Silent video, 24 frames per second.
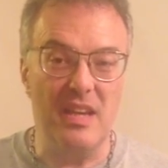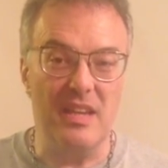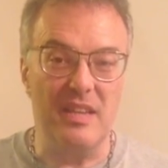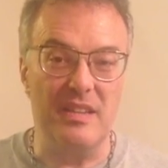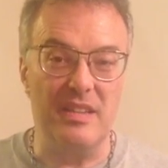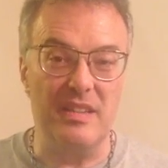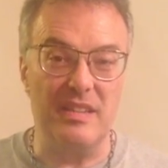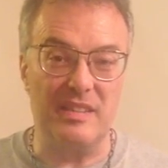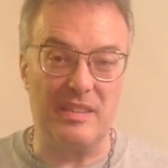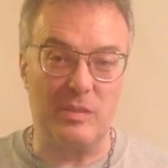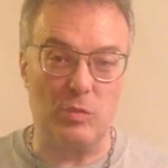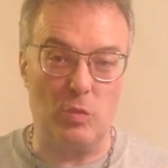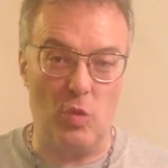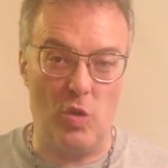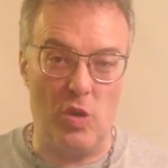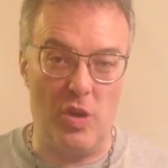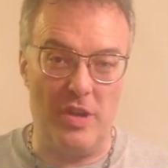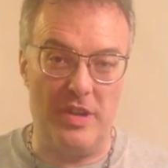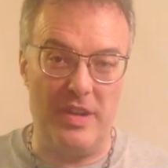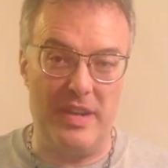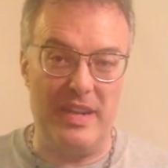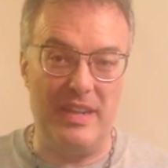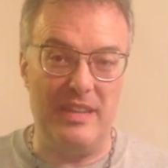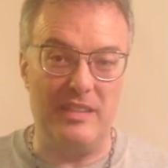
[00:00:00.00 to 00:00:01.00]
This
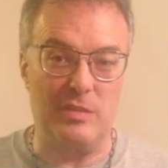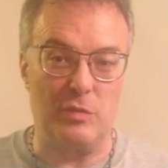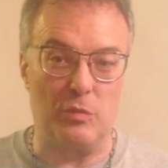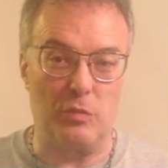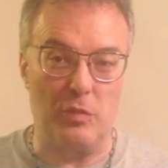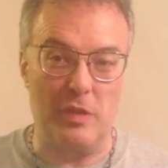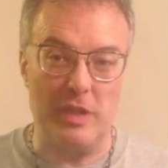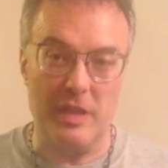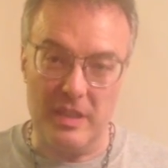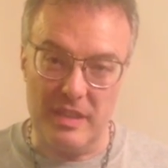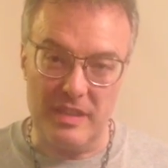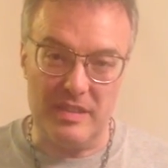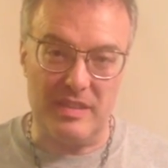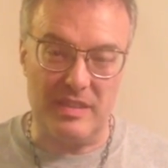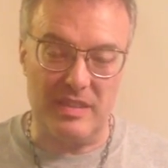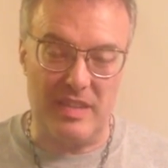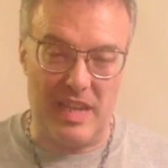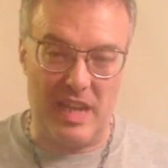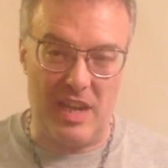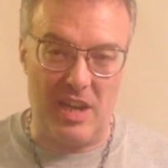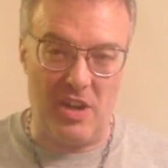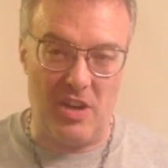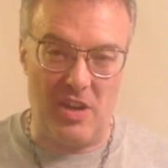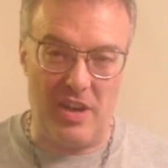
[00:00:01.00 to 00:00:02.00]
one is really
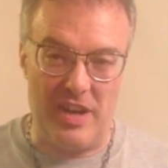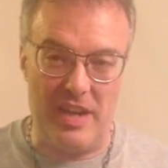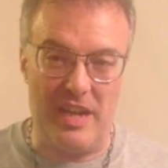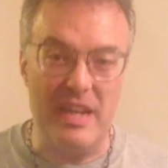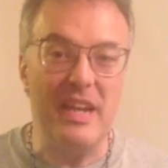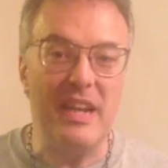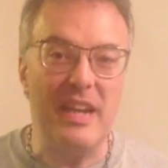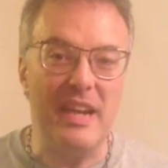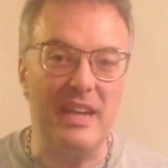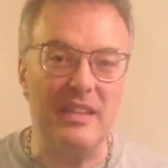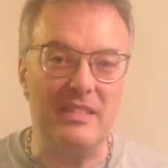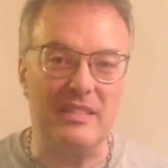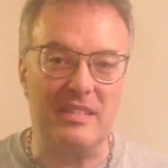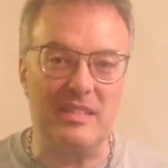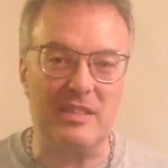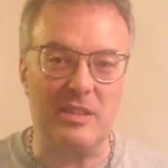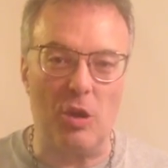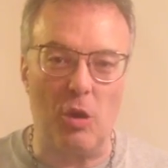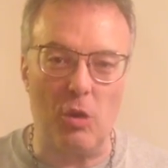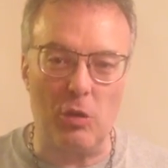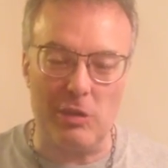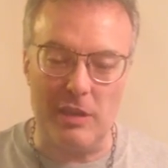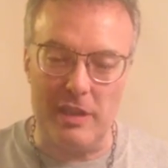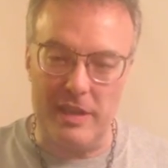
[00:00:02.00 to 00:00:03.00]
scary, it's
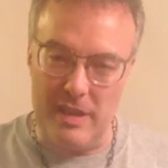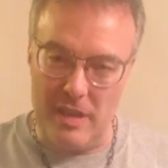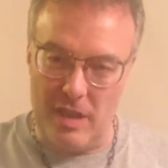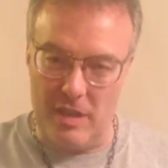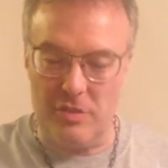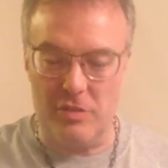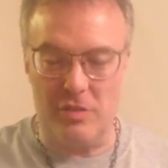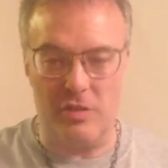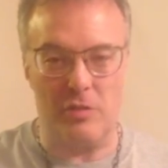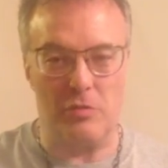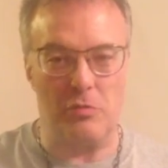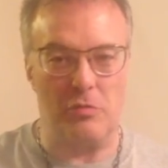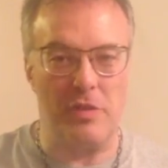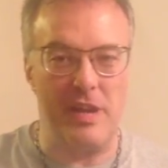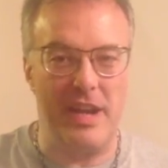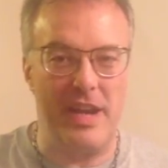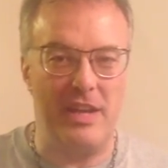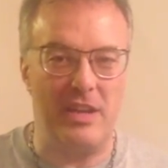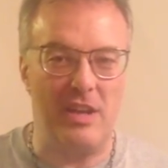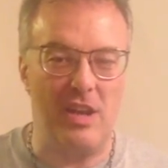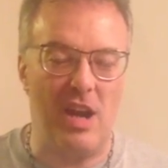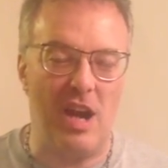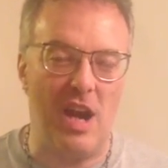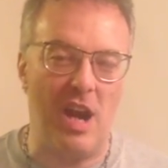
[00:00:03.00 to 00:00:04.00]
totally under the
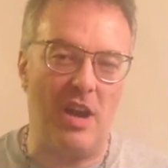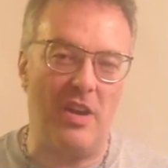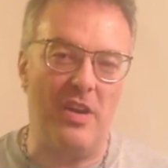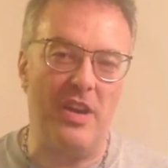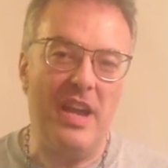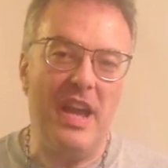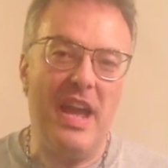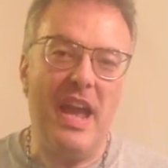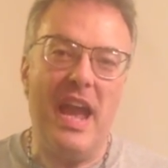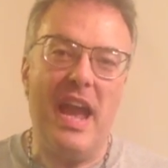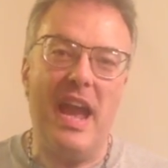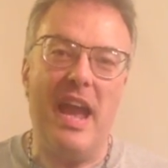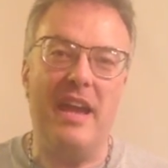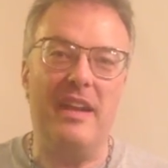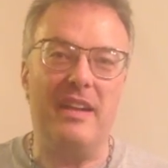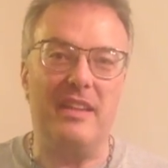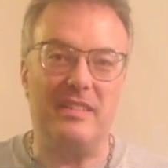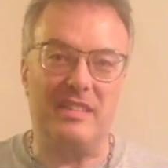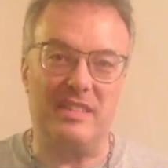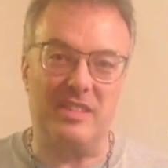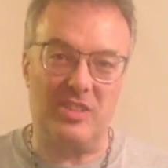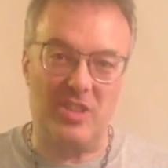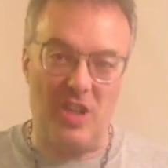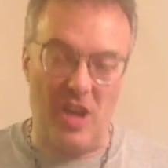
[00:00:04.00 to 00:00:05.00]
radar, and
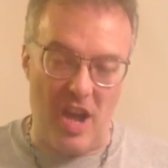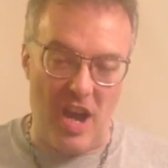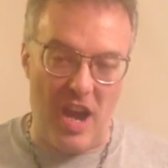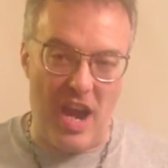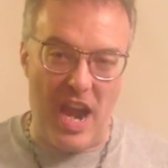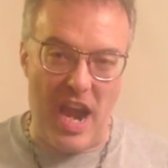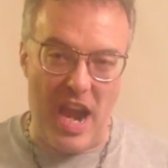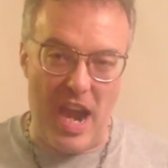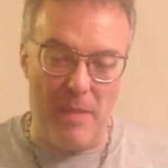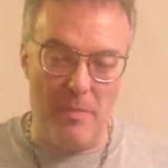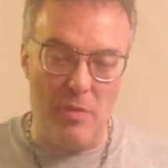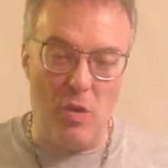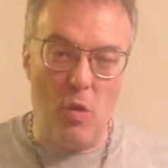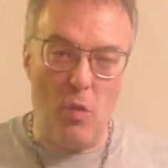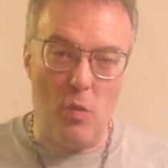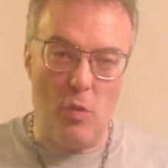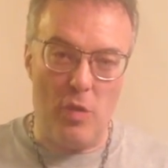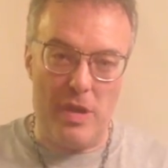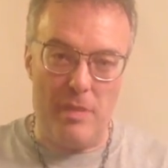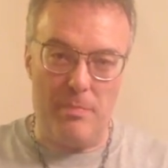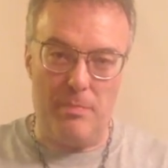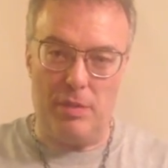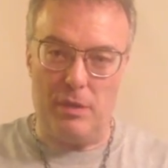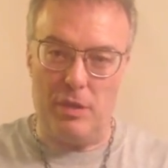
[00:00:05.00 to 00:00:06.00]
it's time
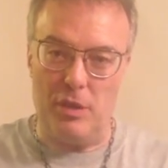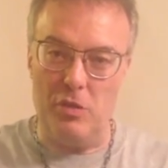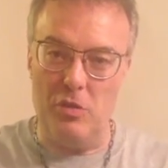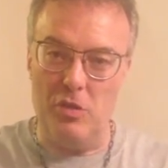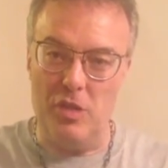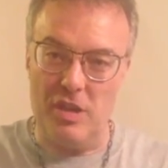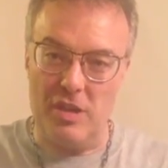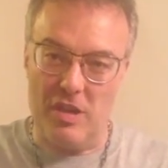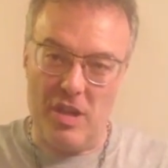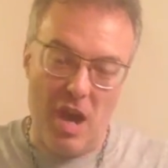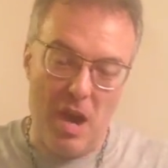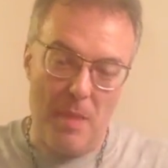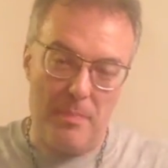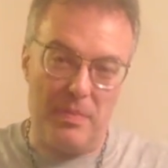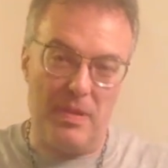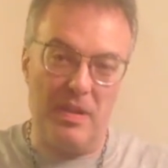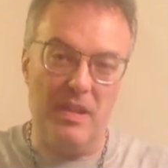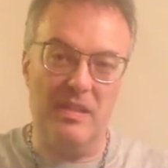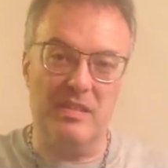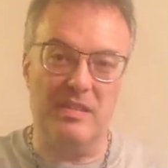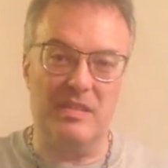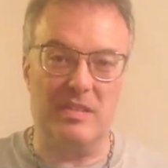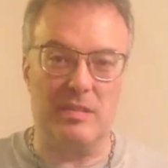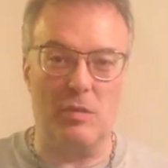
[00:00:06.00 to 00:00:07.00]
we blew it
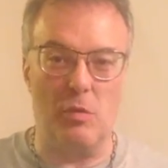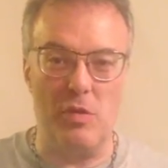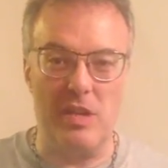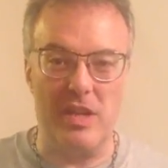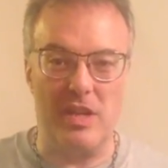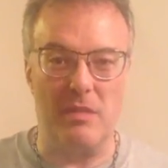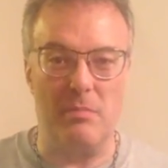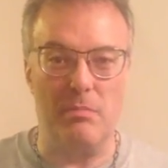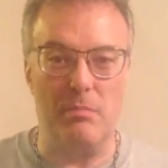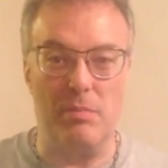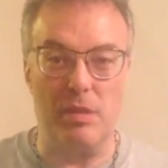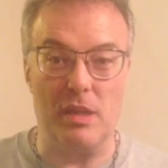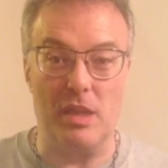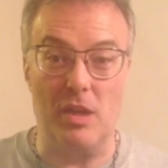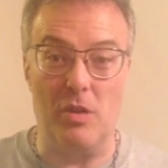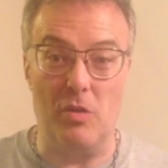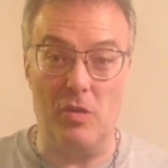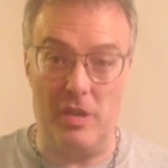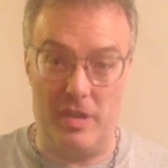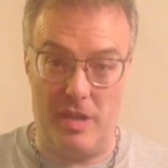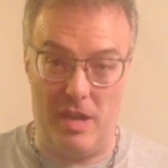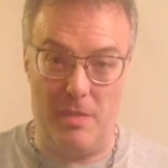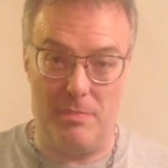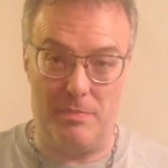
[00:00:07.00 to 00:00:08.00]
up so we can
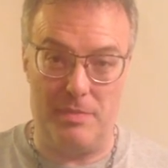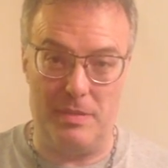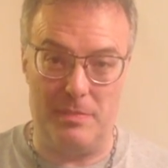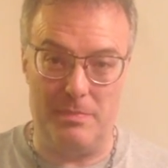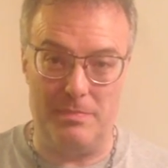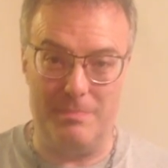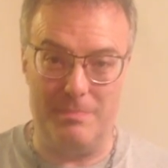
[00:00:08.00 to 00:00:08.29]
blow it up.